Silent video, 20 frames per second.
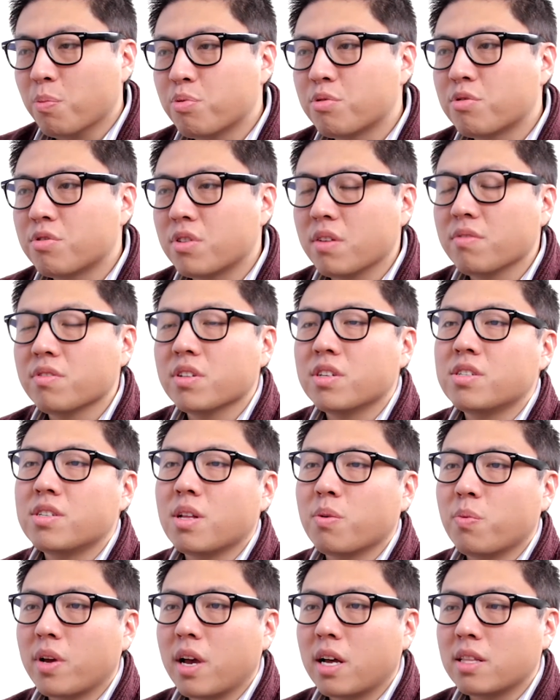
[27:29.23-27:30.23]
privileged
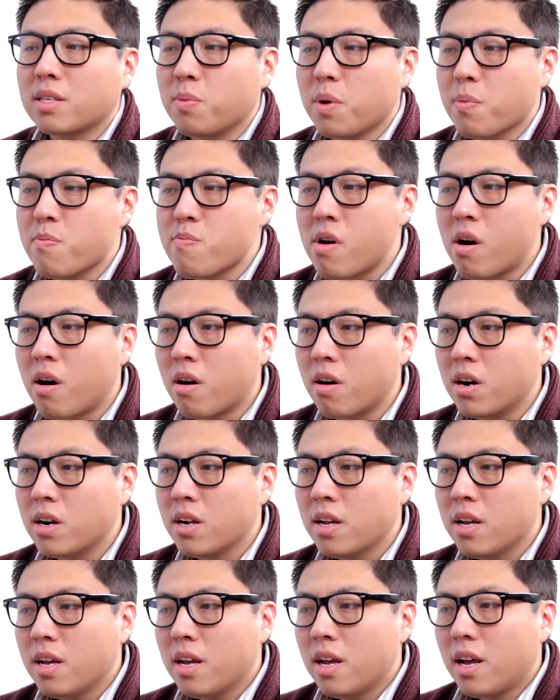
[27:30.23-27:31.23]
that we got to be a
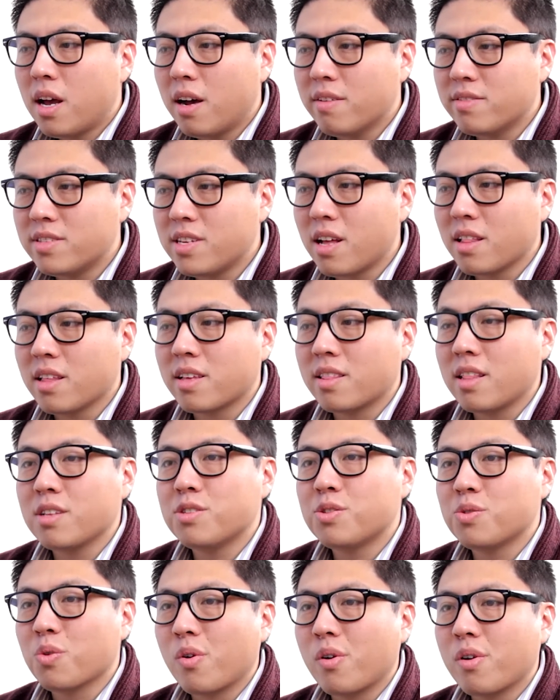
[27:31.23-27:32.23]
part of telling that
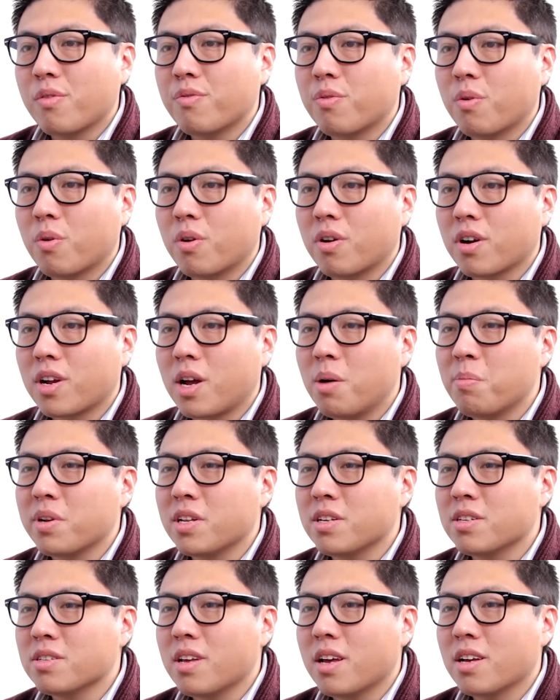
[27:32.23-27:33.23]
story for a
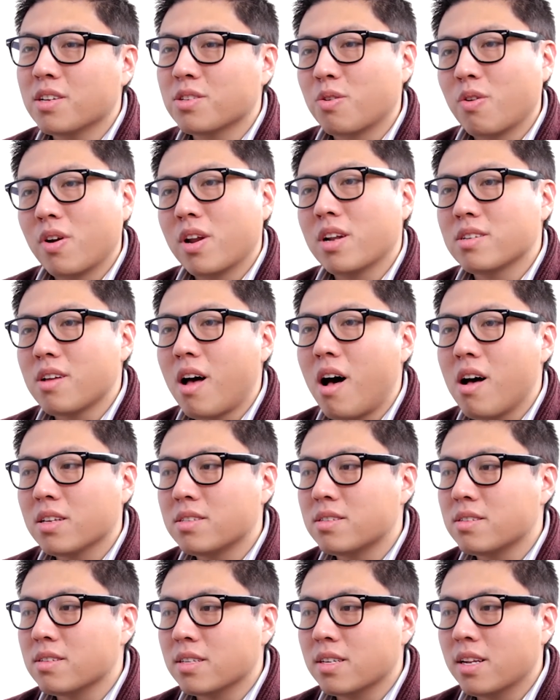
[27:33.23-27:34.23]
company as great as
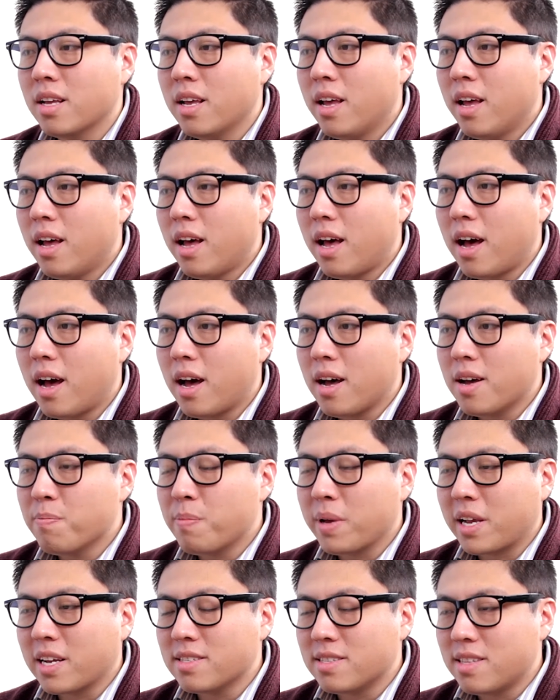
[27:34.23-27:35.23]
Holliston,
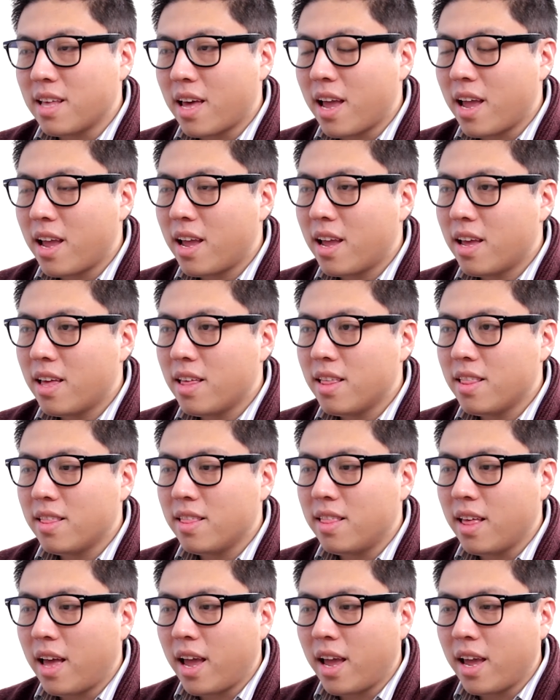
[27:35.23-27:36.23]
because
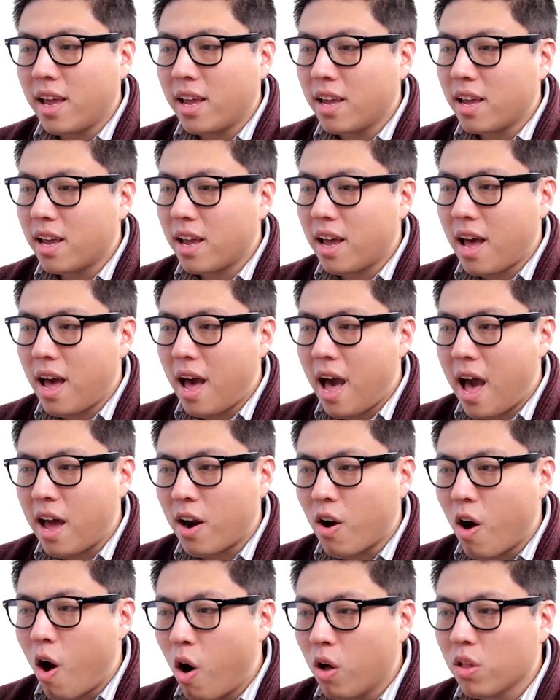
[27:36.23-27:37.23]
they
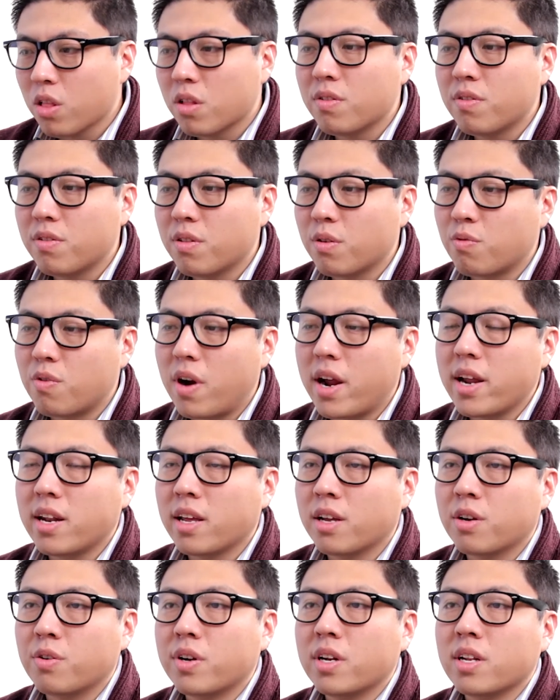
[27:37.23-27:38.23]
had all of the right
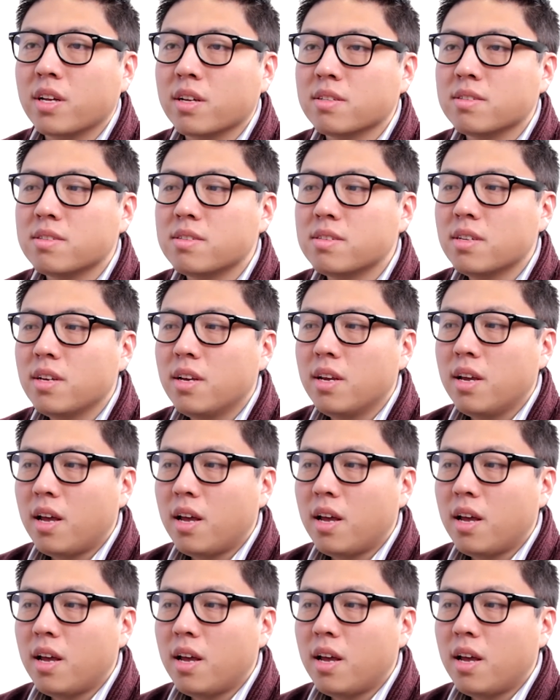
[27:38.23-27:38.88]
ingredients